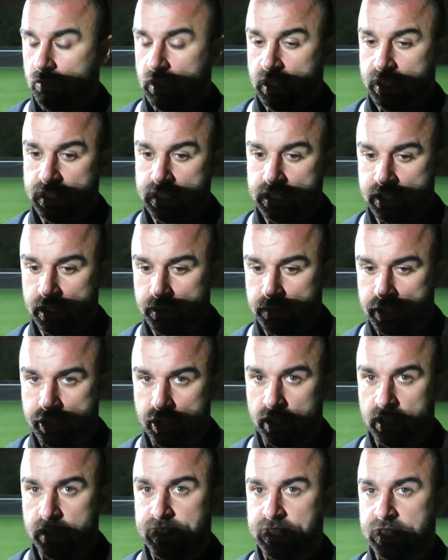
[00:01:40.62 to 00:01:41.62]
Well, I think it's the only
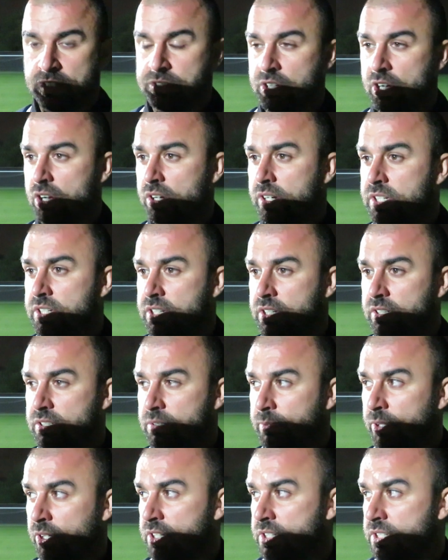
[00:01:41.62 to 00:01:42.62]
shot they've had on target, to
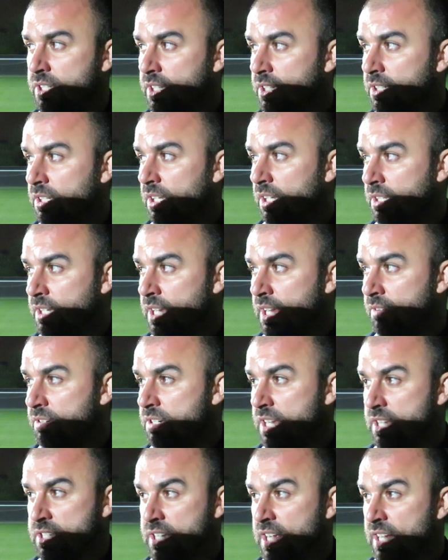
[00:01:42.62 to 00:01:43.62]
be honest. I think Kieran
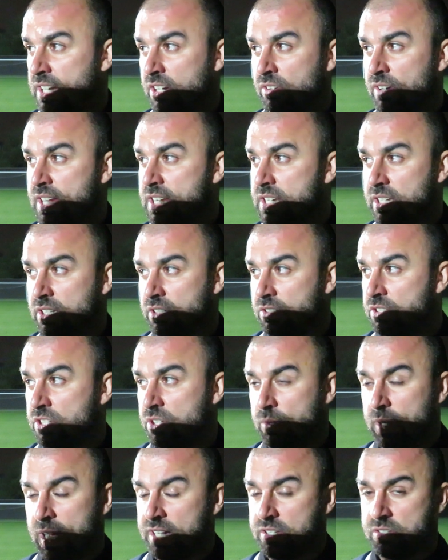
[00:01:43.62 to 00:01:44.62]
hasn't had a great deal to
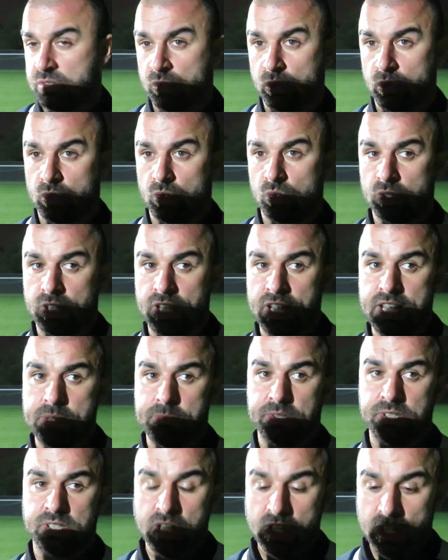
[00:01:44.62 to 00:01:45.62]
do at all
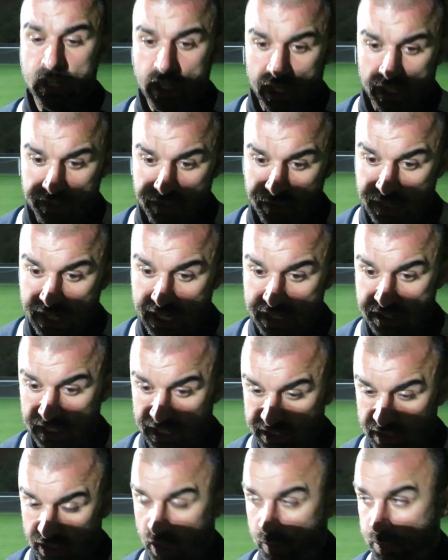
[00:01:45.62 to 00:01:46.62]
game, and Newcastle
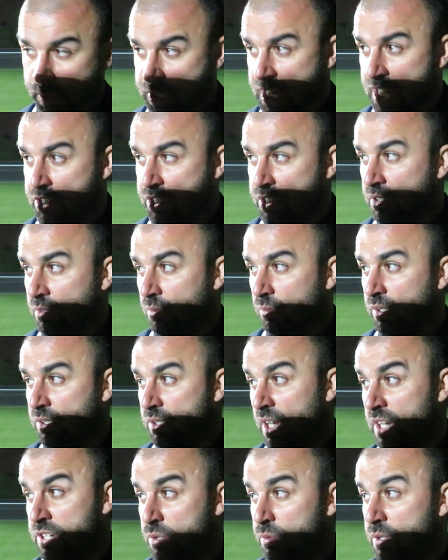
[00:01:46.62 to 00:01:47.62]
had a lot of possession, which
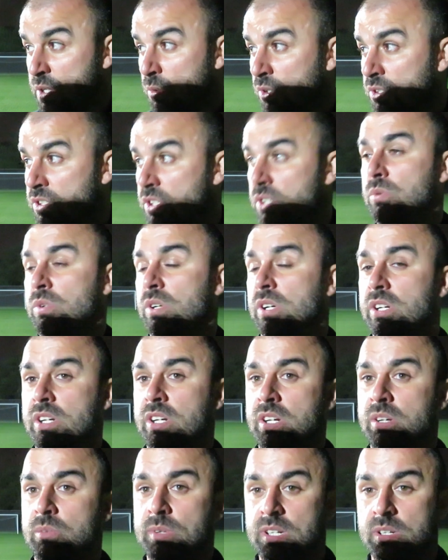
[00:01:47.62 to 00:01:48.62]
I knew they would do.
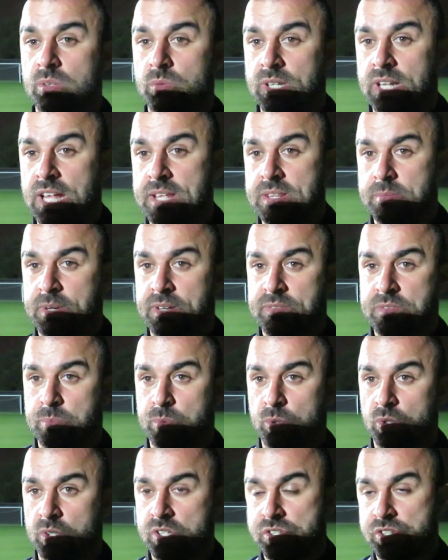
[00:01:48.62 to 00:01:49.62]
We let them have the
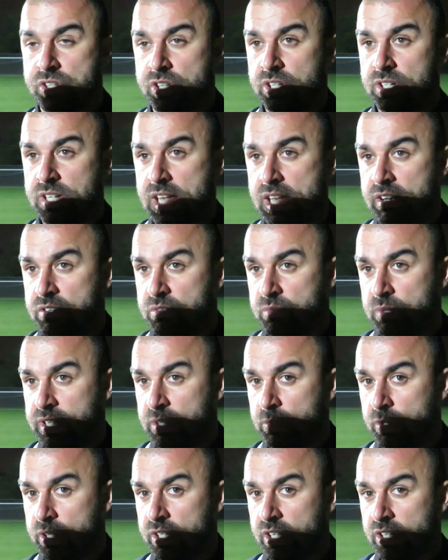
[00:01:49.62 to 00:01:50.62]
ball in certain areas where they
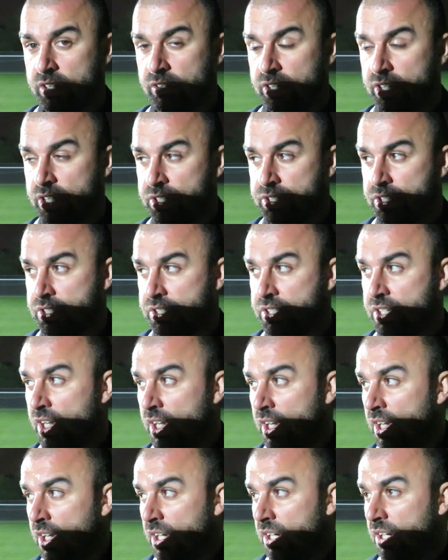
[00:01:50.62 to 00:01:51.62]
weren't going to hurt us,
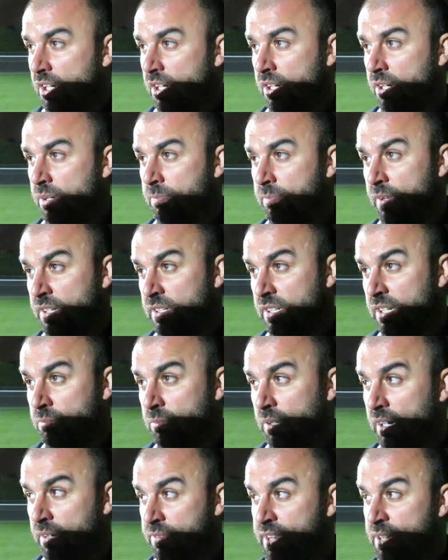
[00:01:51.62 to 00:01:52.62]
and
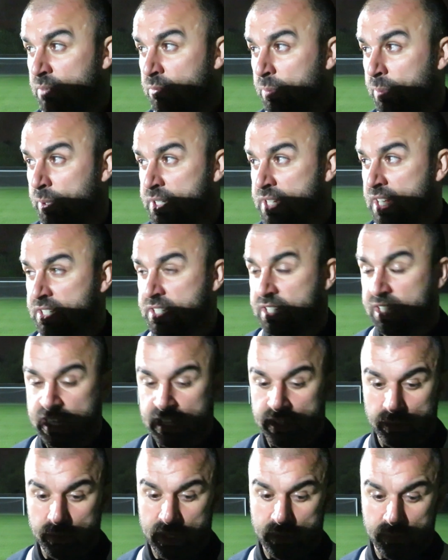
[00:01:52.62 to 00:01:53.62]
then I think we protected
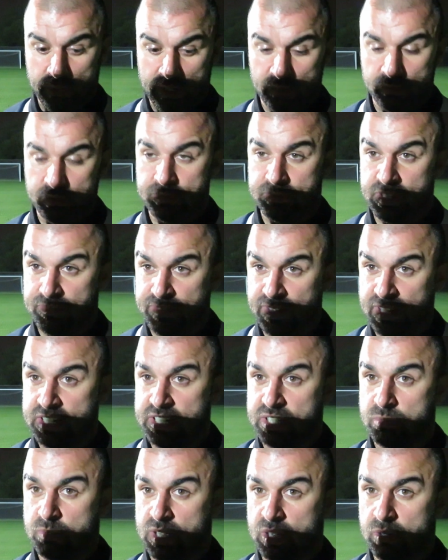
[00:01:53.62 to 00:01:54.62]
Kieran well. We've
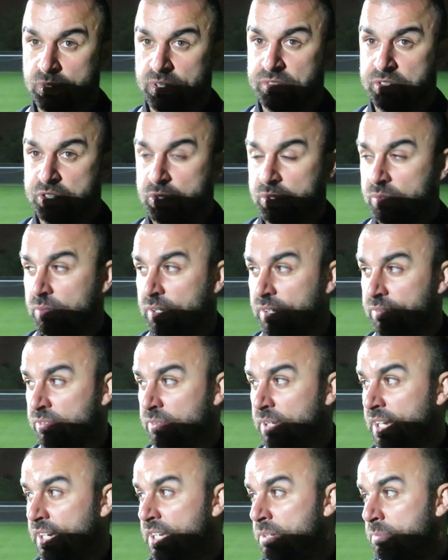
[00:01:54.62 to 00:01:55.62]
defended well. We haven't
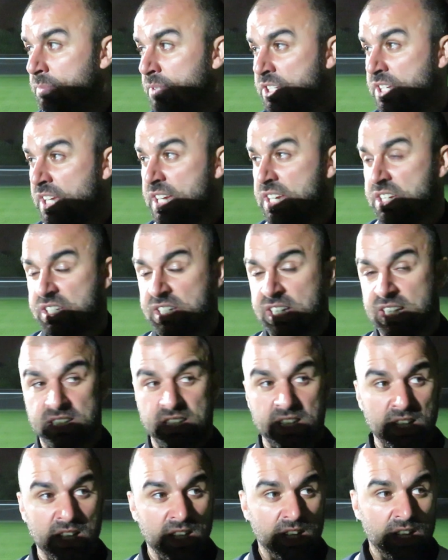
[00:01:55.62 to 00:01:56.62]
had any mistakes, and then
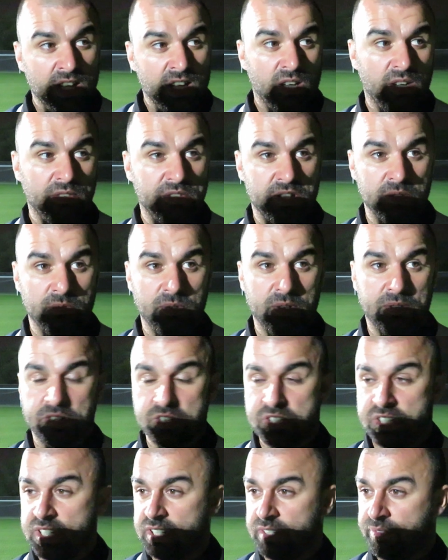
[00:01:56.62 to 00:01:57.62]
obviously we've
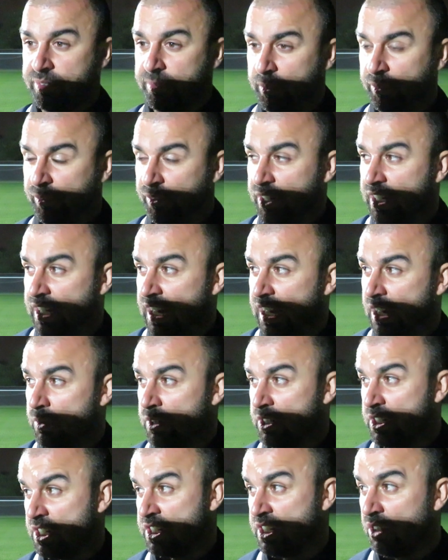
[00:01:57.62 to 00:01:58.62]
conceded from a free kick,
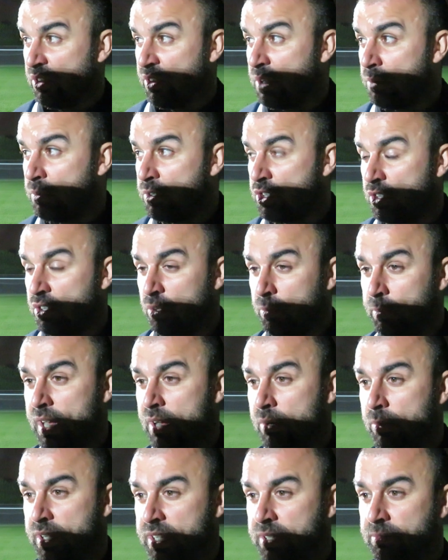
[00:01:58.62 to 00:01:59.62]
which I still think we should have done
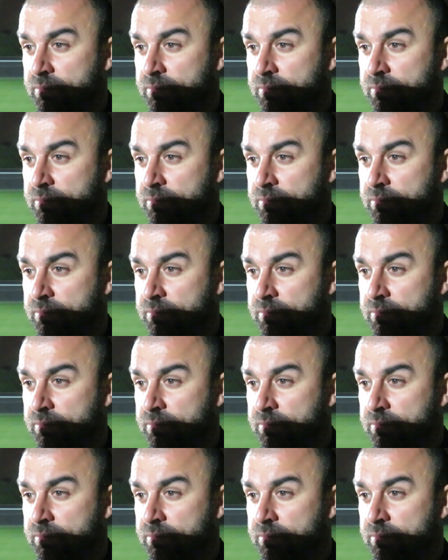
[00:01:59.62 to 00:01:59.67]
better with.